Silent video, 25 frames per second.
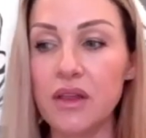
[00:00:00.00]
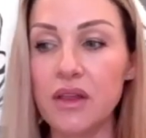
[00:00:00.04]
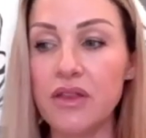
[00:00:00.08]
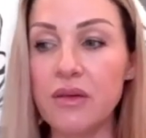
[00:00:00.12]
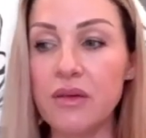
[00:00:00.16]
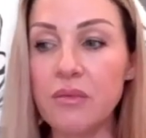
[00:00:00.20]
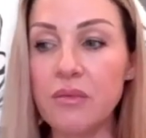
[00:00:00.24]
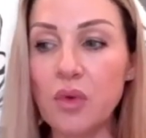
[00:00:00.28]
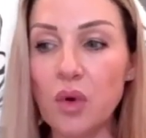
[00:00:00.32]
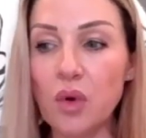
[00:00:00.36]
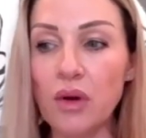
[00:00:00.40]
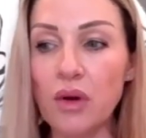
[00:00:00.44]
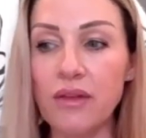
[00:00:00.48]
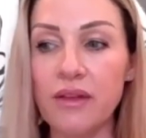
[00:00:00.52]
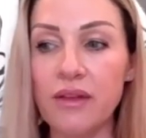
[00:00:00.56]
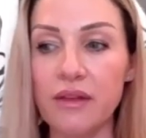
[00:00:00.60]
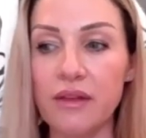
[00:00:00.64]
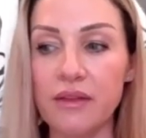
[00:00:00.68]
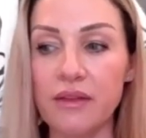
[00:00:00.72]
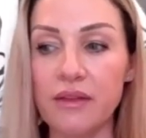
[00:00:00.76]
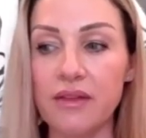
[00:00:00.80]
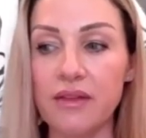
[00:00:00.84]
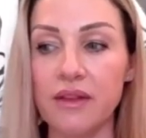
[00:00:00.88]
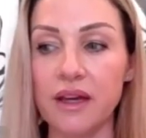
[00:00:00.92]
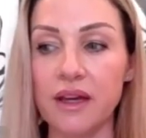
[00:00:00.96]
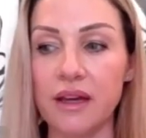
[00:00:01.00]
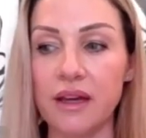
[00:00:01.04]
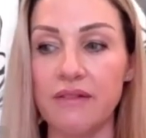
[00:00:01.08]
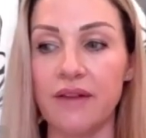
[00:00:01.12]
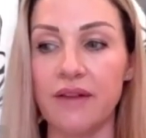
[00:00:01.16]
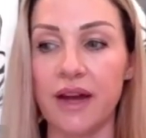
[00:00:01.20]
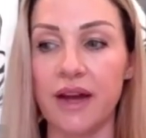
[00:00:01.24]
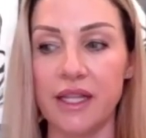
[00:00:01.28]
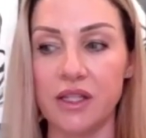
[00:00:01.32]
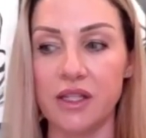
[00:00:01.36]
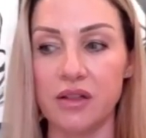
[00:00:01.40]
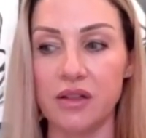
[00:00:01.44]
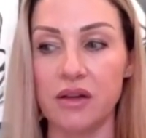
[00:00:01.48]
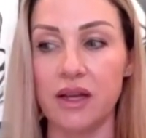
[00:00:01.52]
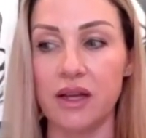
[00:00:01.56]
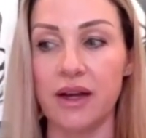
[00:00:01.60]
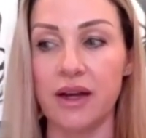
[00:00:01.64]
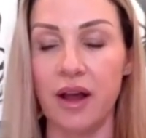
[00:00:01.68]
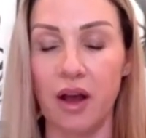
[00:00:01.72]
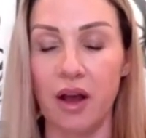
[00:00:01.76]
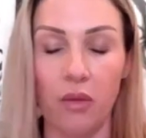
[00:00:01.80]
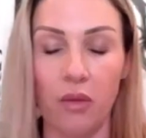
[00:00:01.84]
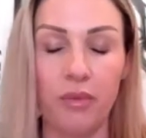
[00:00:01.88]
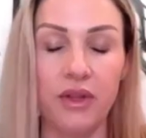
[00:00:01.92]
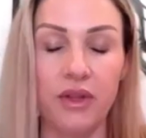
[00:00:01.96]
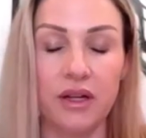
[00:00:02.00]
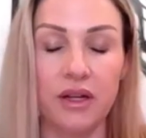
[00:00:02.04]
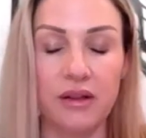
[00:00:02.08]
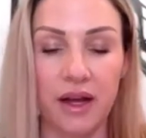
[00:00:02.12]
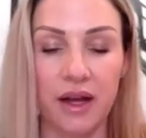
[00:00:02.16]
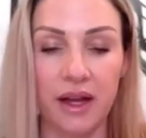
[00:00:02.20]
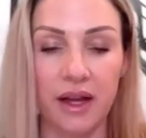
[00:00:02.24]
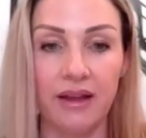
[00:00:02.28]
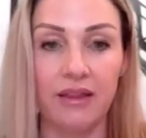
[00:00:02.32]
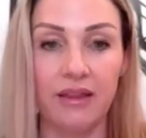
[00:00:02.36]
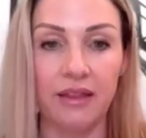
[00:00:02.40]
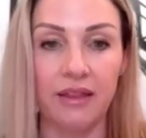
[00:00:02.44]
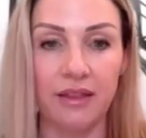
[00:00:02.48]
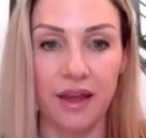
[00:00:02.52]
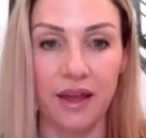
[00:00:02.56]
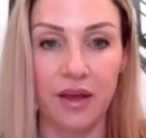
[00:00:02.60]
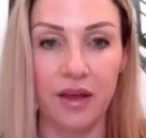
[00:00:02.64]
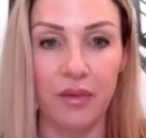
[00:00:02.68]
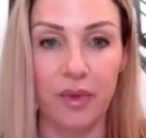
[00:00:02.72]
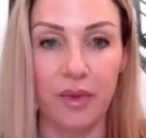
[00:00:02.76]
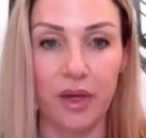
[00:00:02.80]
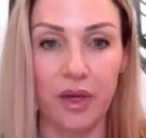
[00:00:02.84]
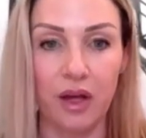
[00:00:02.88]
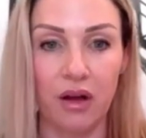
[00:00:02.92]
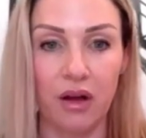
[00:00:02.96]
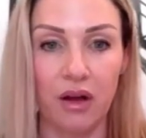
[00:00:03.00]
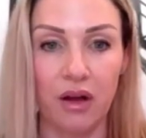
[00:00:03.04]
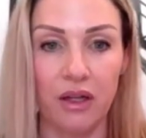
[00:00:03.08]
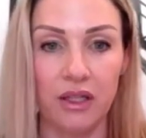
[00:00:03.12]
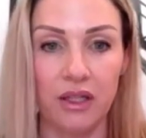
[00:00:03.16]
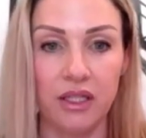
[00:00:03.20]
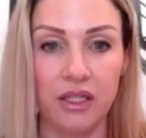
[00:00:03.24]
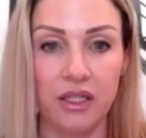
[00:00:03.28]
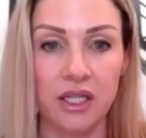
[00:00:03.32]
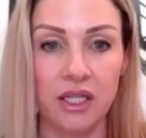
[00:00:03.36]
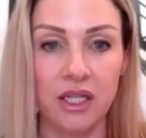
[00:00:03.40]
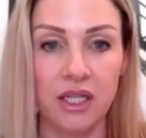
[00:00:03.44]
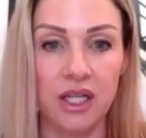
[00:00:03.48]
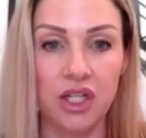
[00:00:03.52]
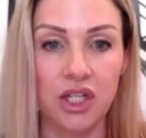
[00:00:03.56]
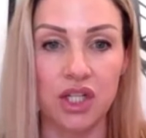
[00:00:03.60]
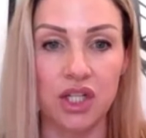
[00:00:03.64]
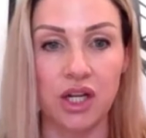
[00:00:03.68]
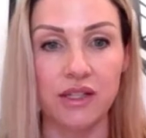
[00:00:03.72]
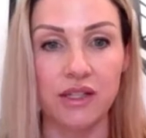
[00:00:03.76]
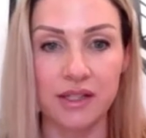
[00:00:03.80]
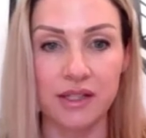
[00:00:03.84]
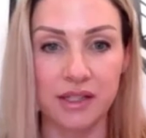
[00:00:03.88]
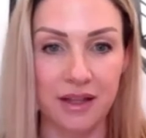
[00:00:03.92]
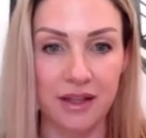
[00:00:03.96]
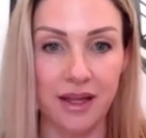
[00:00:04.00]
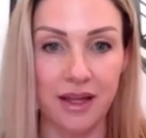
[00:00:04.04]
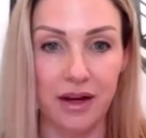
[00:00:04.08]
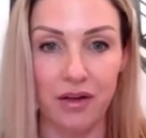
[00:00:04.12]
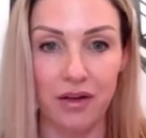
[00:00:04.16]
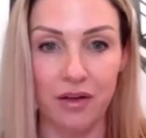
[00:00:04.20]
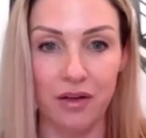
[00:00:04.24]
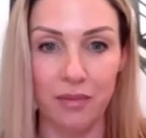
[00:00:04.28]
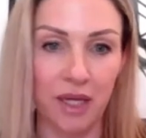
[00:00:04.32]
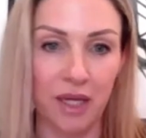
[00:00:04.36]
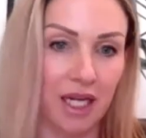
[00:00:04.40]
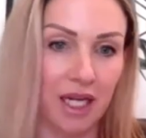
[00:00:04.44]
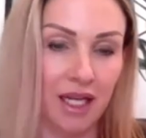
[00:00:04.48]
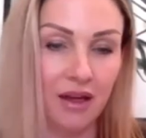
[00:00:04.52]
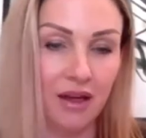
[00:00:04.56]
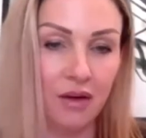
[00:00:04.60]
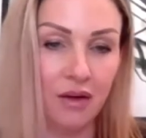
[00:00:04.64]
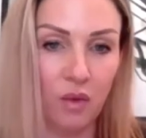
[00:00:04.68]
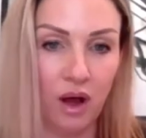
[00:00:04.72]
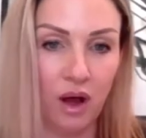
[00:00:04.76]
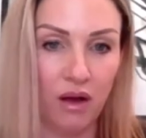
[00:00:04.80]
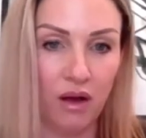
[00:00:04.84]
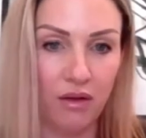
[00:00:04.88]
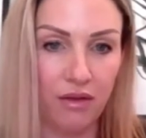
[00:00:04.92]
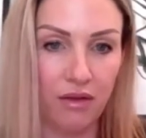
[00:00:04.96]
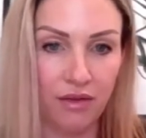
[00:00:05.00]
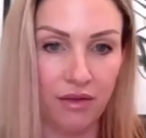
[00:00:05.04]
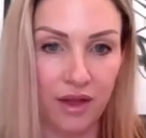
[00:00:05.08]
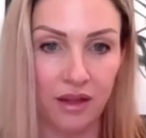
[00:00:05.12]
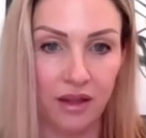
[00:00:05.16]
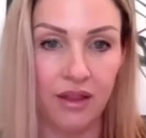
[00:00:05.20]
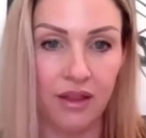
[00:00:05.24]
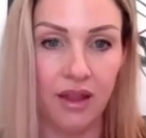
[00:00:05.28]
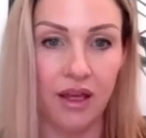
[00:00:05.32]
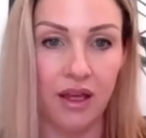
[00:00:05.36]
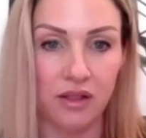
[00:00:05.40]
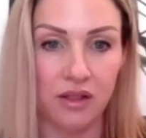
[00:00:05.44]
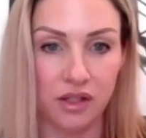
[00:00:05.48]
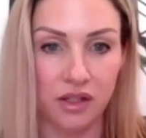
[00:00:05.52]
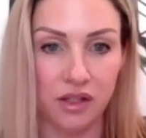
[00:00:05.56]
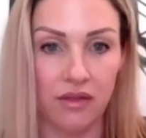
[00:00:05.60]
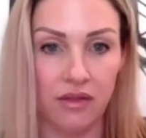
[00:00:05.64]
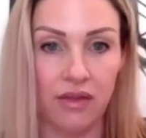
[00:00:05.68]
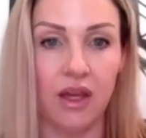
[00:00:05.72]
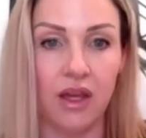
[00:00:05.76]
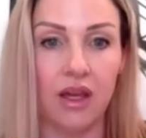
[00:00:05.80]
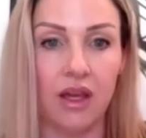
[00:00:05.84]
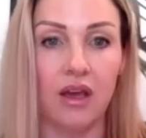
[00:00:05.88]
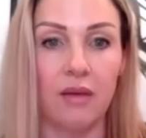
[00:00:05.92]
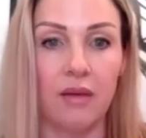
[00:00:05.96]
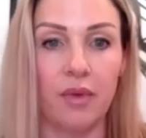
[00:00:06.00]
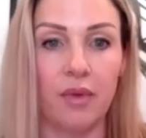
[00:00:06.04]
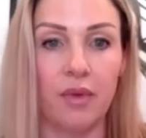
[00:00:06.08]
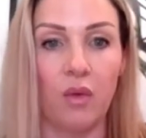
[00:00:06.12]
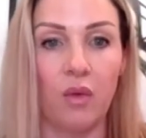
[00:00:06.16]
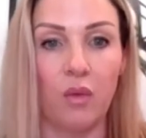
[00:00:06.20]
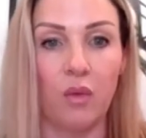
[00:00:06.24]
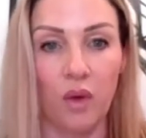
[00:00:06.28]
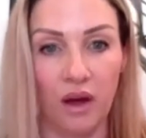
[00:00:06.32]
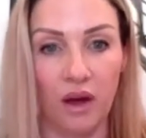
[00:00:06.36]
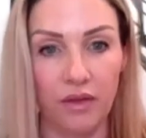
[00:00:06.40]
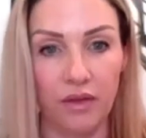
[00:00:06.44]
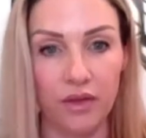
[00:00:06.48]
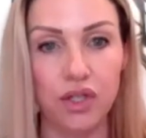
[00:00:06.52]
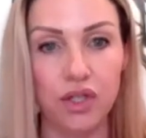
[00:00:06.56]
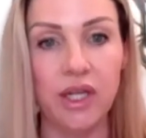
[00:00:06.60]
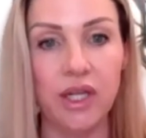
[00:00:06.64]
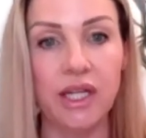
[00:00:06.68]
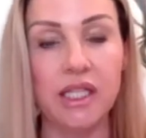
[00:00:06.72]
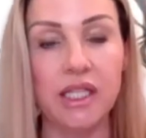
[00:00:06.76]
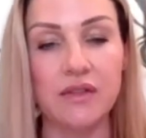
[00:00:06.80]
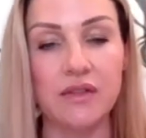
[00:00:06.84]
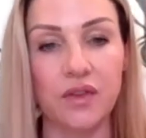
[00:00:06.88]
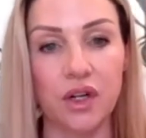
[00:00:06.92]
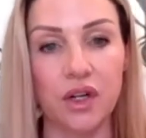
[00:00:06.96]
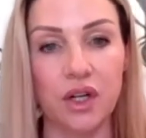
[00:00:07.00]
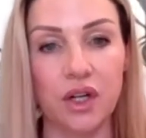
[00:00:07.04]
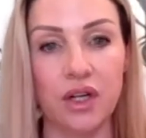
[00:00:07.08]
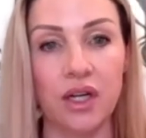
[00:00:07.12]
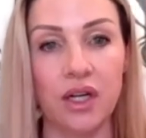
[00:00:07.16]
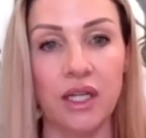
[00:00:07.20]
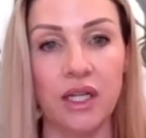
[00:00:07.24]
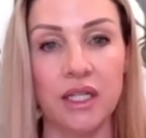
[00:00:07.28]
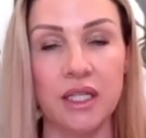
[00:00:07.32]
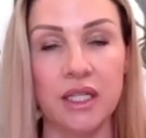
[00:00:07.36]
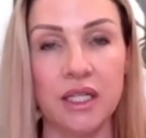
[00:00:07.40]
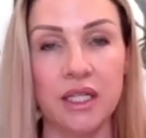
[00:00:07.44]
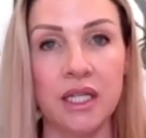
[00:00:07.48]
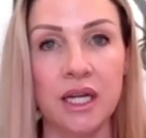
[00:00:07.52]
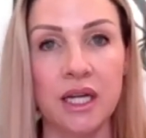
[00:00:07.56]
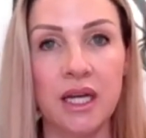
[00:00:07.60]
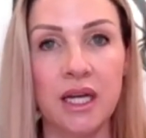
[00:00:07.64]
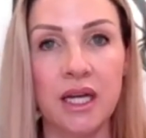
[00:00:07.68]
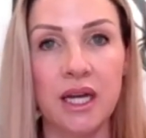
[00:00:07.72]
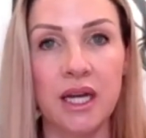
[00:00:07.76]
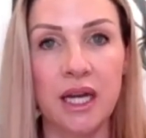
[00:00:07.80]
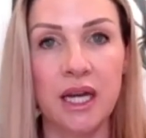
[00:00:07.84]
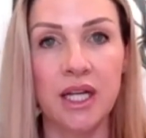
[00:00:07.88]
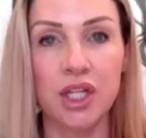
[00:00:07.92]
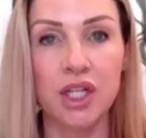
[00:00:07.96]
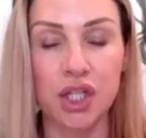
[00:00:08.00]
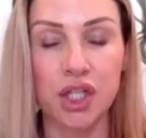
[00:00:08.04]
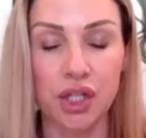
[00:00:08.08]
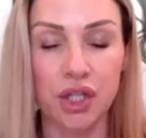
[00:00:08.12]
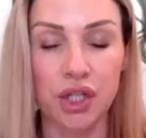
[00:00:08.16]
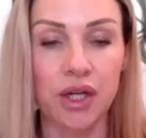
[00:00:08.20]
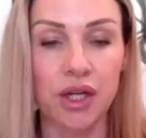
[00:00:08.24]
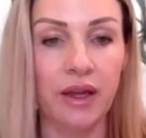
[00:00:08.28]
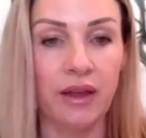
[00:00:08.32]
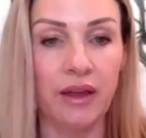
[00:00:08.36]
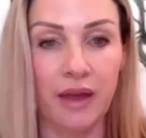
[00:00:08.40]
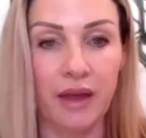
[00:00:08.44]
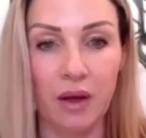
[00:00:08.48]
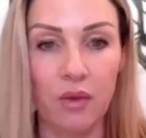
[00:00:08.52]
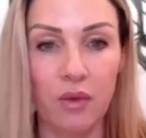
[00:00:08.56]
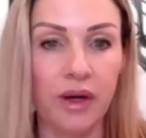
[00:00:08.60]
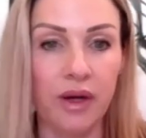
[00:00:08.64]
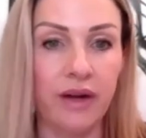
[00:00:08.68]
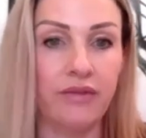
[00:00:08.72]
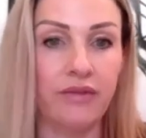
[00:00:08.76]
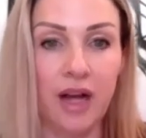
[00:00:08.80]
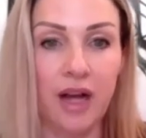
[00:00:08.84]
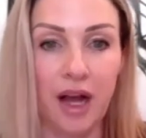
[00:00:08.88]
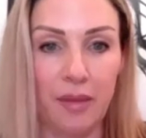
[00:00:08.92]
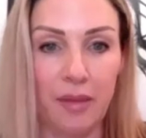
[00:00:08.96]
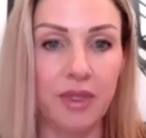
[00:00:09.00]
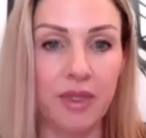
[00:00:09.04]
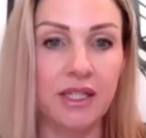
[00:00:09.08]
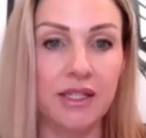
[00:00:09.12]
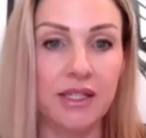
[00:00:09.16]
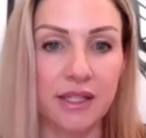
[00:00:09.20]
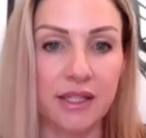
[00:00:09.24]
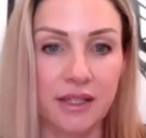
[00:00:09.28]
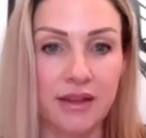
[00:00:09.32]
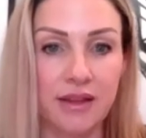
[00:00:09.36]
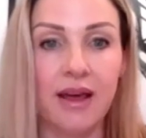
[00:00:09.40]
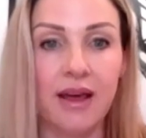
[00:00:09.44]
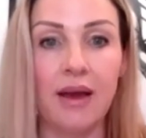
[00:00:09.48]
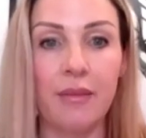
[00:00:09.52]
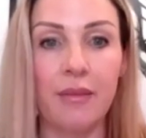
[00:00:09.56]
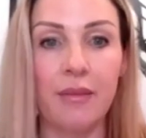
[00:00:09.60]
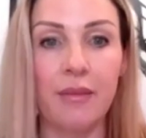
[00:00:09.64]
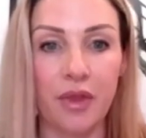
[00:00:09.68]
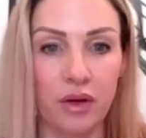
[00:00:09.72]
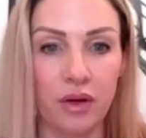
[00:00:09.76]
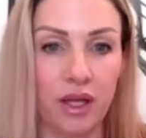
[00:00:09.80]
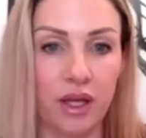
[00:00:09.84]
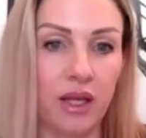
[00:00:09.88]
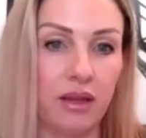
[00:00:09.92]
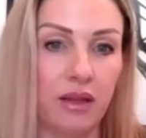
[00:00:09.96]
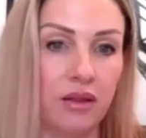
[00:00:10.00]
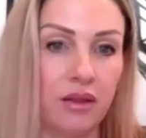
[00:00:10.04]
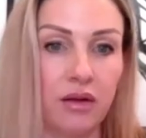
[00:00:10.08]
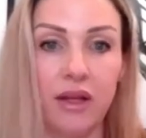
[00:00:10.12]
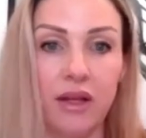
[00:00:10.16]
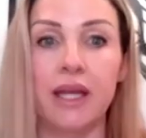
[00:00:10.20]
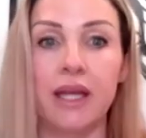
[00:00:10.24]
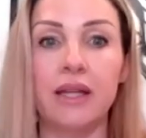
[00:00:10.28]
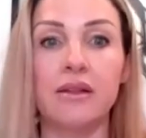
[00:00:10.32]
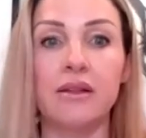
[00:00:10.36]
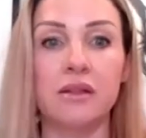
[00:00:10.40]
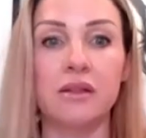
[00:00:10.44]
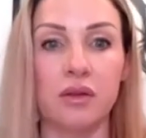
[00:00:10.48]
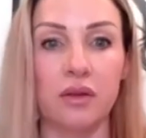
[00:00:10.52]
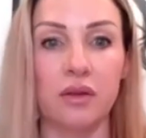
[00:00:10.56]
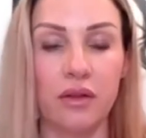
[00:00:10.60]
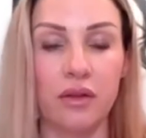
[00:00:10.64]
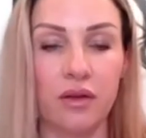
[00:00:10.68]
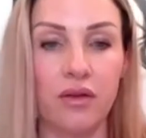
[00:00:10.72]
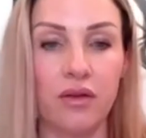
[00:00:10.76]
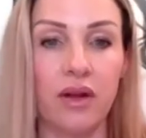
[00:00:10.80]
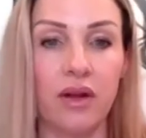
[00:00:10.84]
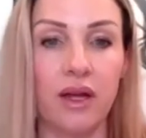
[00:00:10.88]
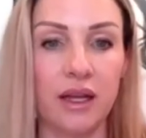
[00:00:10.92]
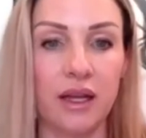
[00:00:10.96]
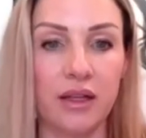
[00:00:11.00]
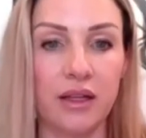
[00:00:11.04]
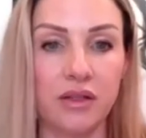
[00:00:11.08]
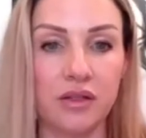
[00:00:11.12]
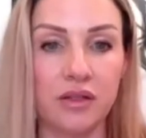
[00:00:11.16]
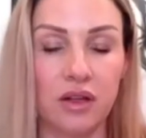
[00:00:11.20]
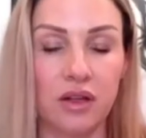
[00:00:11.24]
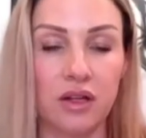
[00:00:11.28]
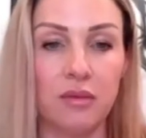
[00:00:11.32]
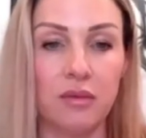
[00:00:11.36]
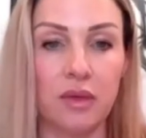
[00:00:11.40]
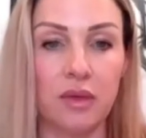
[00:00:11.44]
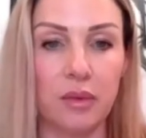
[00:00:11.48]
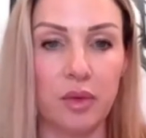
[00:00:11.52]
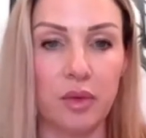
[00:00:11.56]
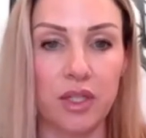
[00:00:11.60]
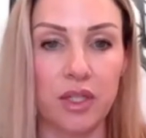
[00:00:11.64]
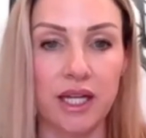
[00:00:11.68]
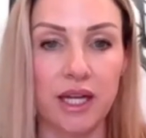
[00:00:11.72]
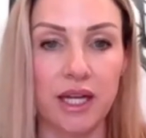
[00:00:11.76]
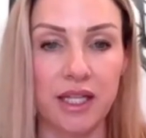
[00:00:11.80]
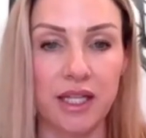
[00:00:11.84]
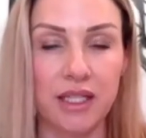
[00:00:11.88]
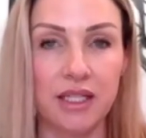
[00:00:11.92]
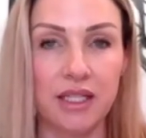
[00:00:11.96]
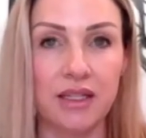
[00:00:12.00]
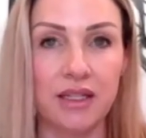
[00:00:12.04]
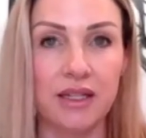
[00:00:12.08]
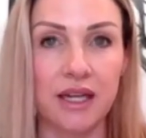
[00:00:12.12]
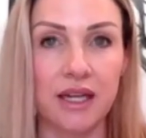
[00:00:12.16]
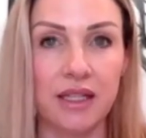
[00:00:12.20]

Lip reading: the more the advisor can help the client think beyond just their immediate wealth and start thinking about wealth transfer and ensuring that whatever happens to them, their kids or their grandkids are going to be protected.